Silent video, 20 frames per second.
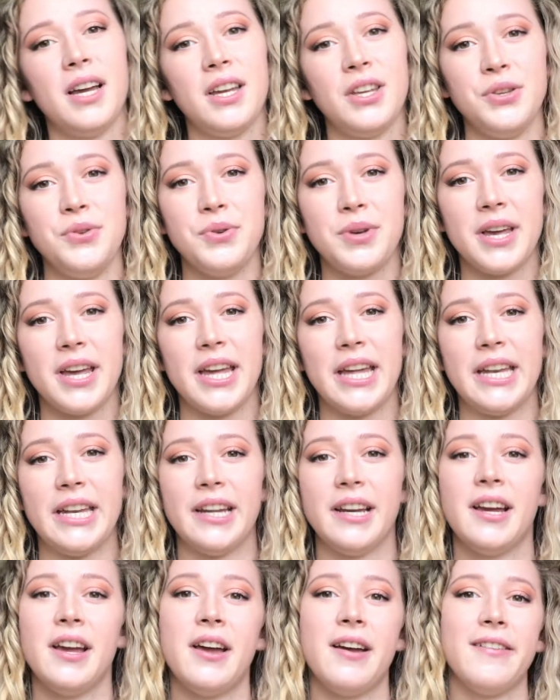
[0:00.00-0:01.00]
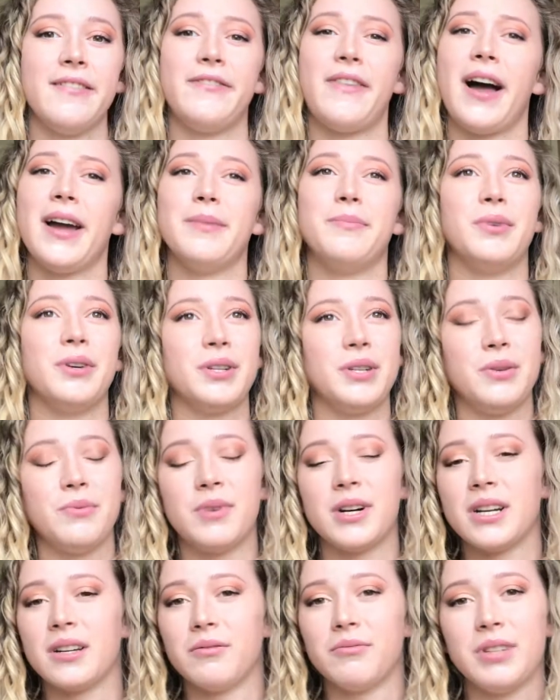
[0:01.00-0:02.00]
you can find books you
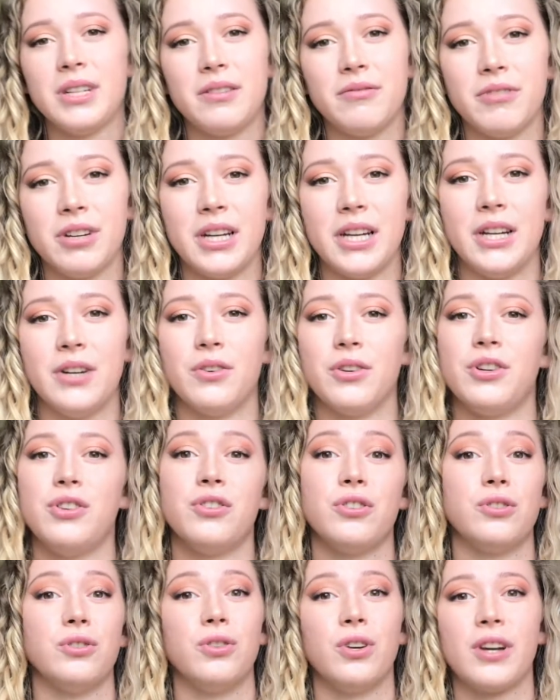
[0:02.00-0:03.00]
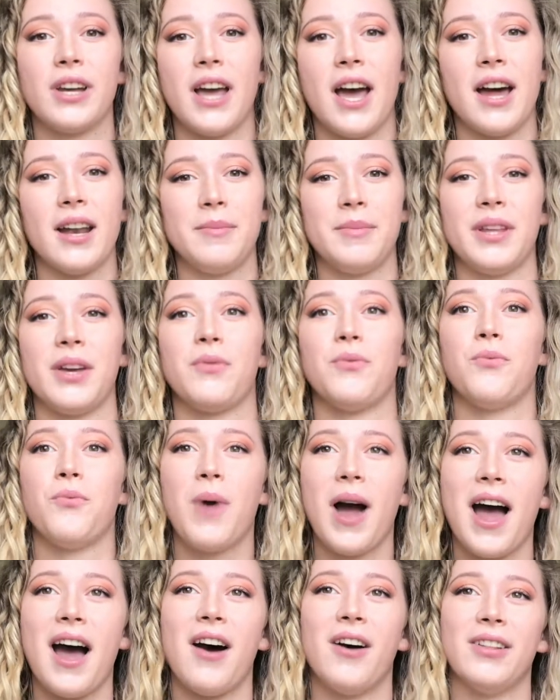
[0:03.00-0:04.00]
want to reread, or you can just look at it and be like,
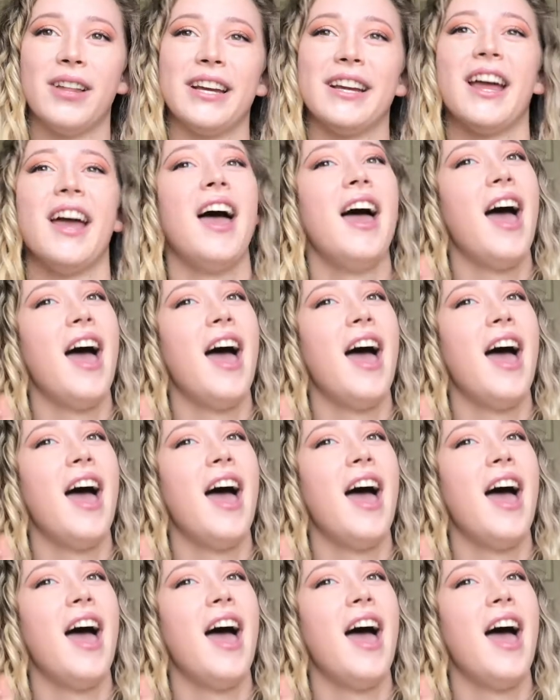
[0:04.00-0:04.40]
wow, like